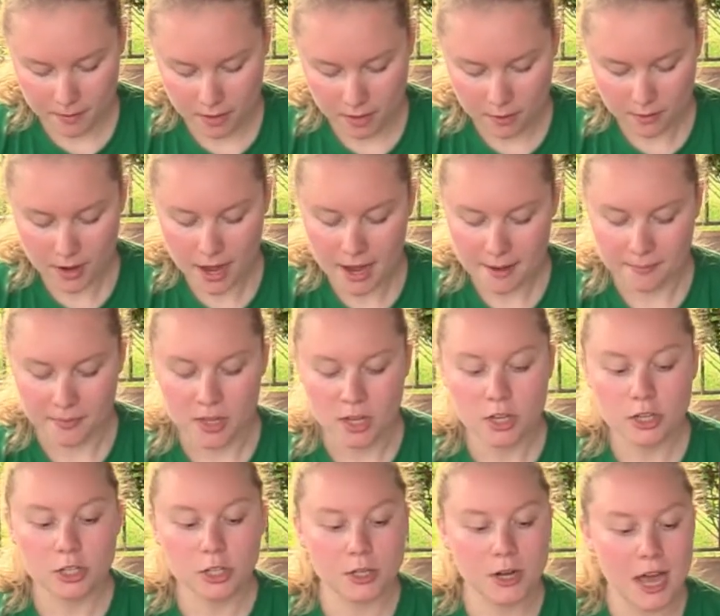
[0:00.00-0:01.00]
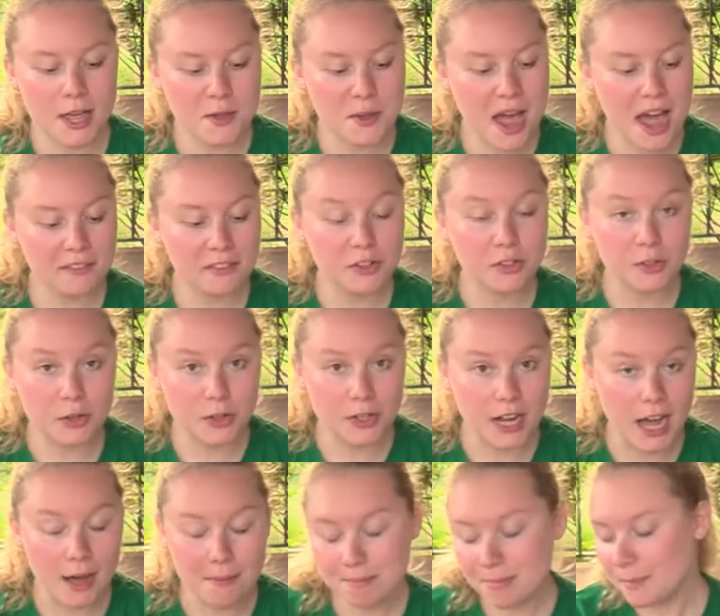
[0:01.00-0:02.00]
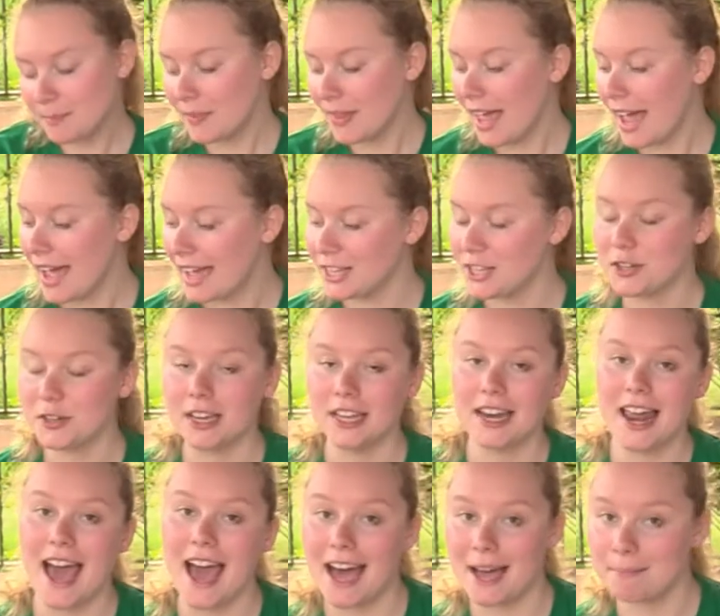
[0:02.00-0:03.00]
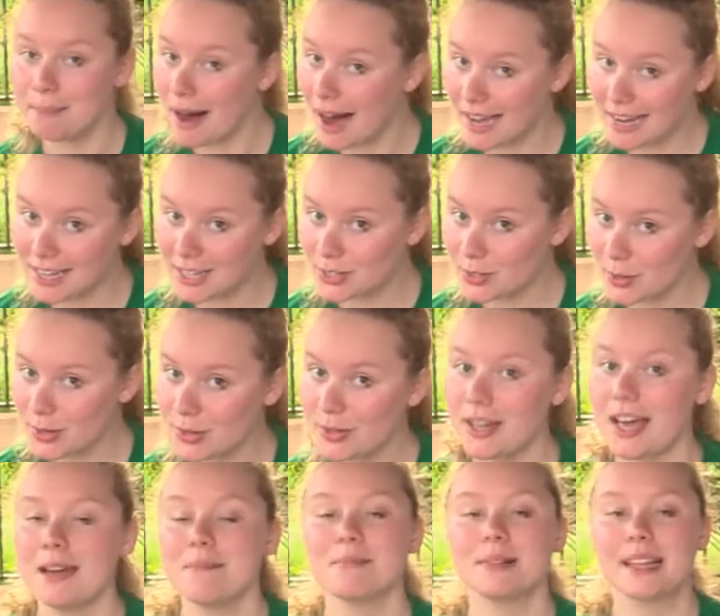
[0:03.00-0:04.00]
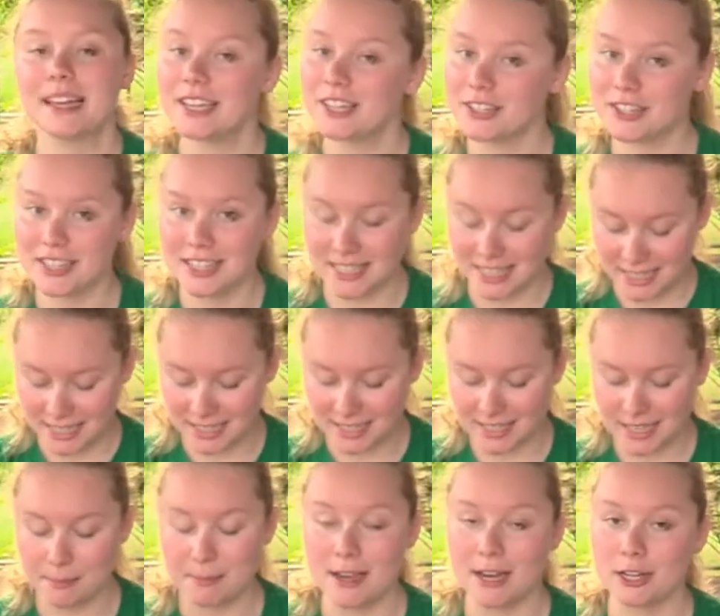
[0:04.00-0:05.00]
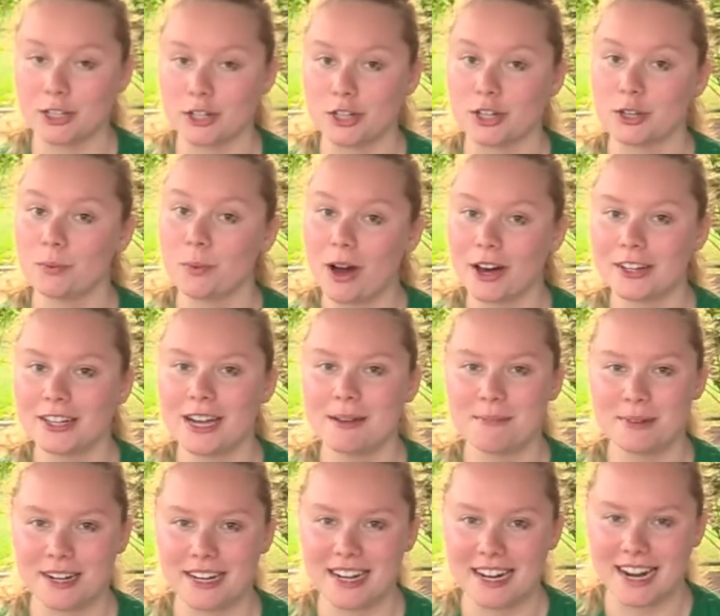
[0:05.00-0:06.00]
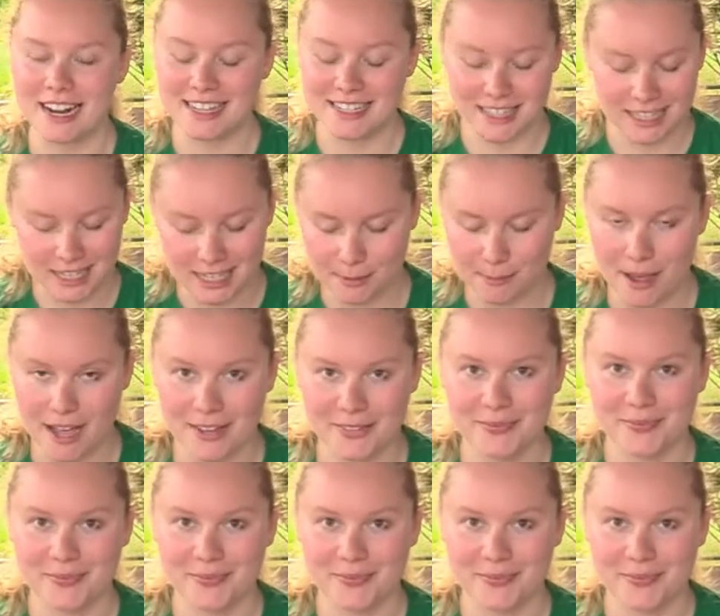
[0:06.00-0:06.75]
Okay, so now you have your little cup, and you can add potting soil and plant your seeds, and make sure you water it and put it in a nice sunny spot.